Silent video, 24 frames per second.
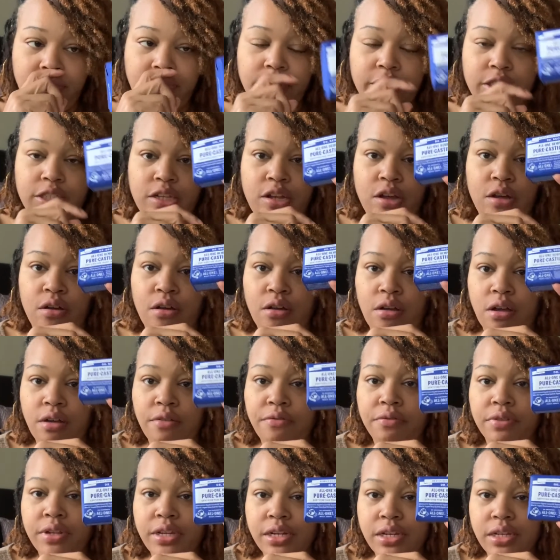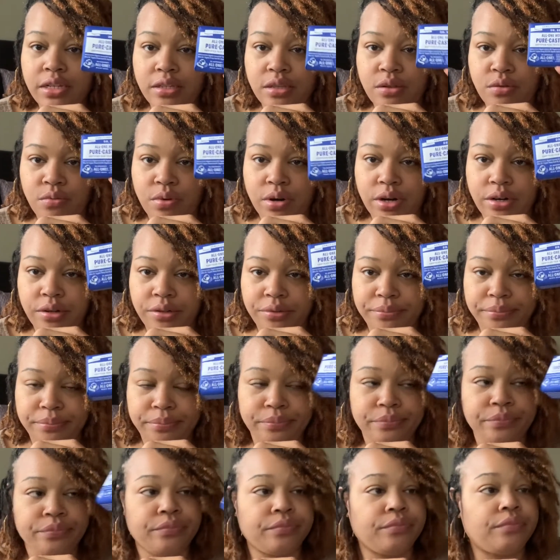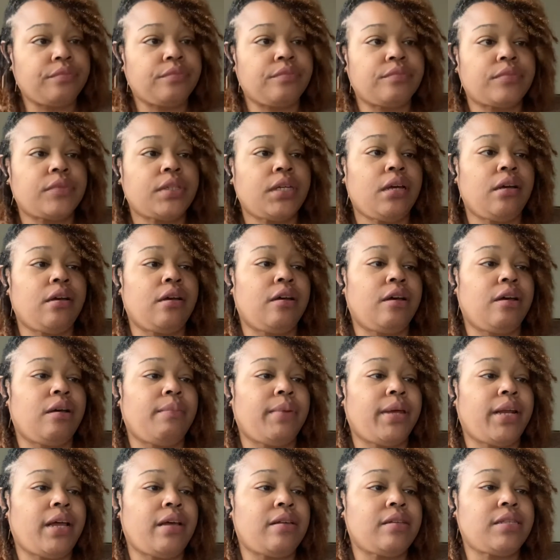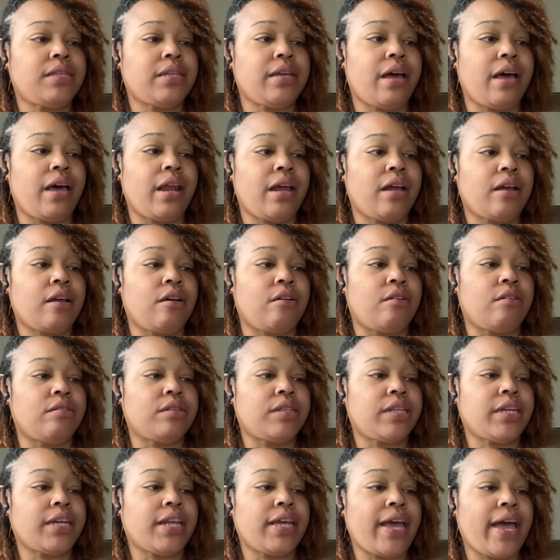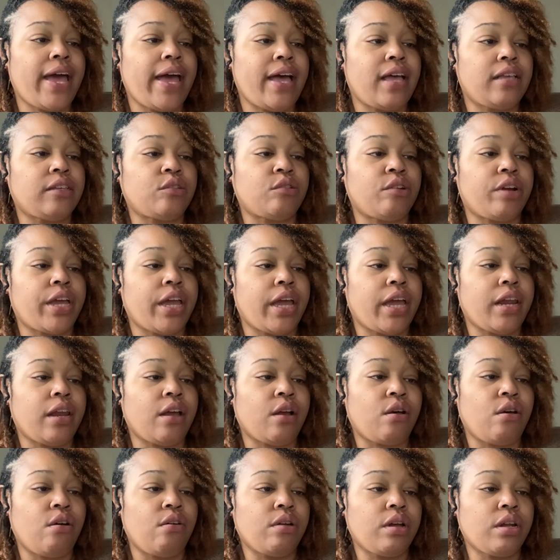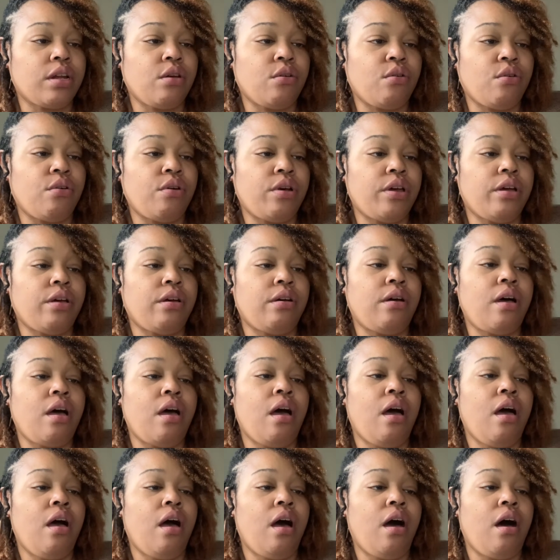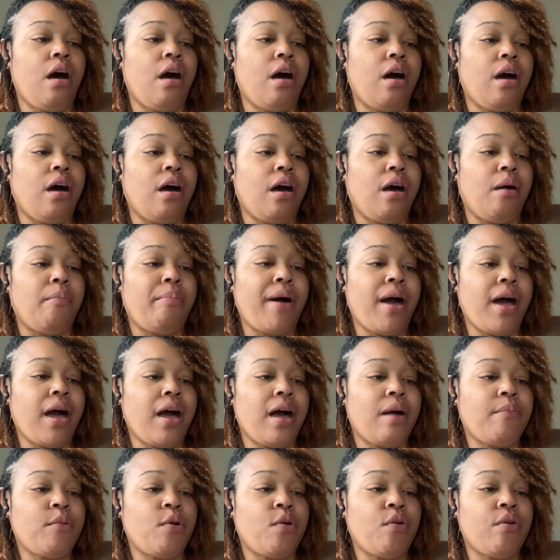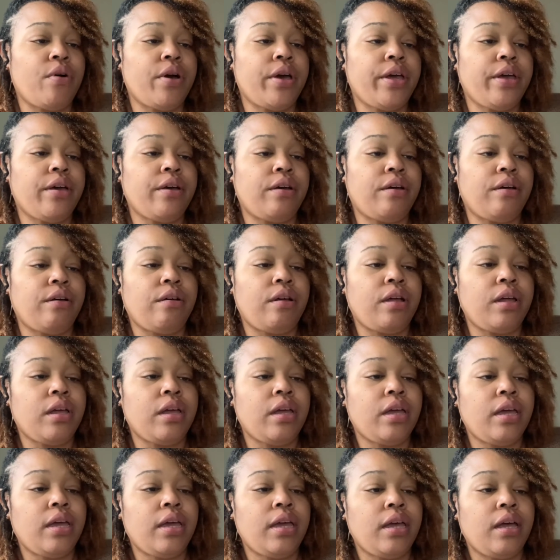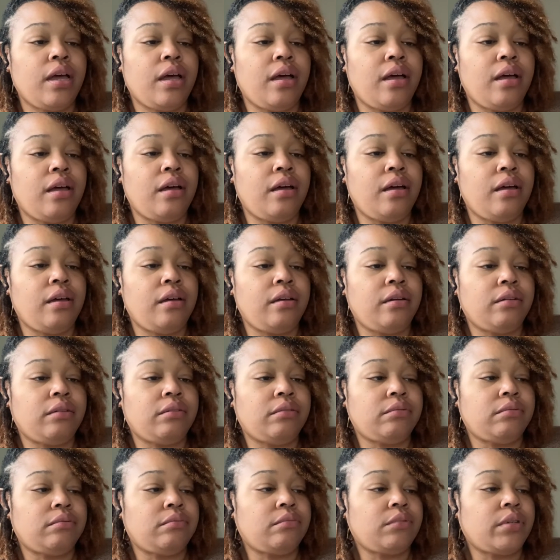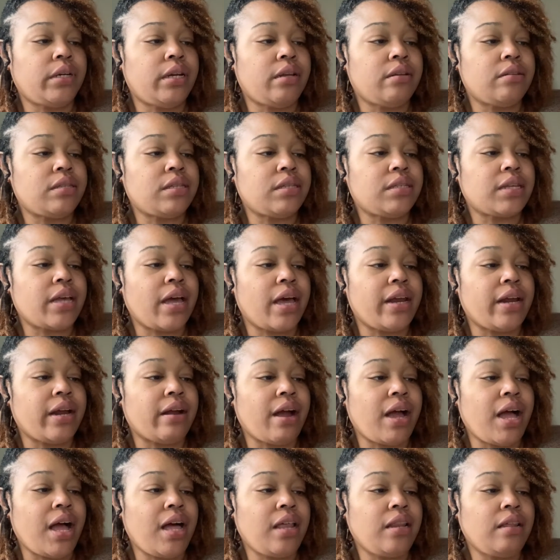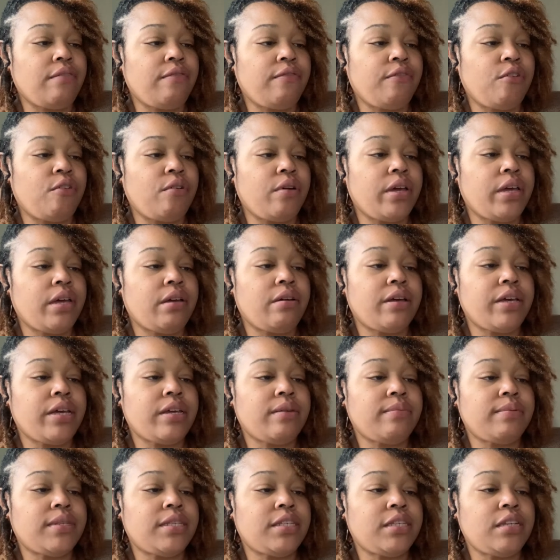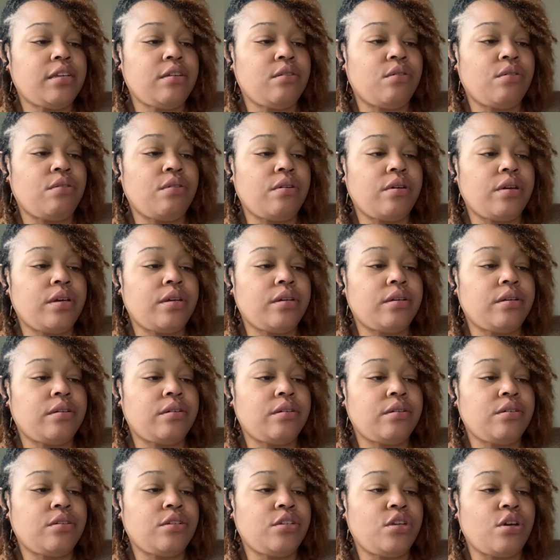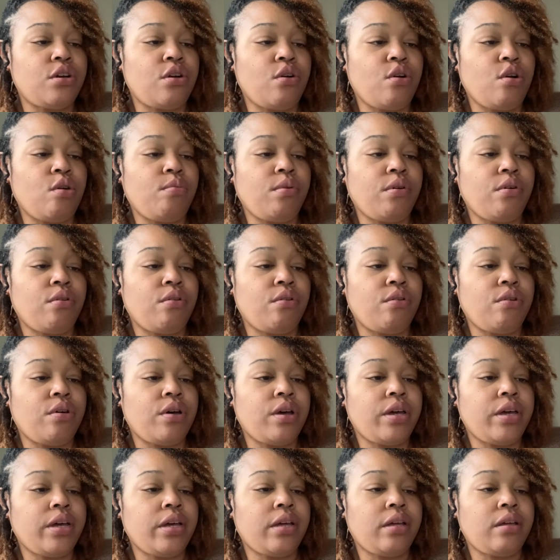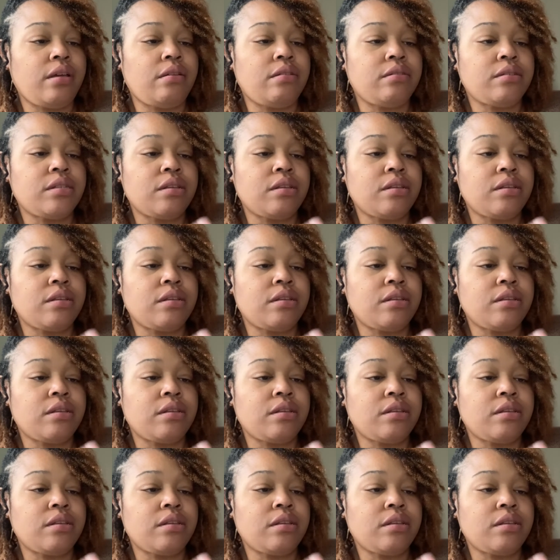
So hopefully this will work um, and I'll see how that goes. And it has organic coconut oil, uh, palm oil, um, what else it's got here? Olive oil, hemp seed oil, jojoba oil.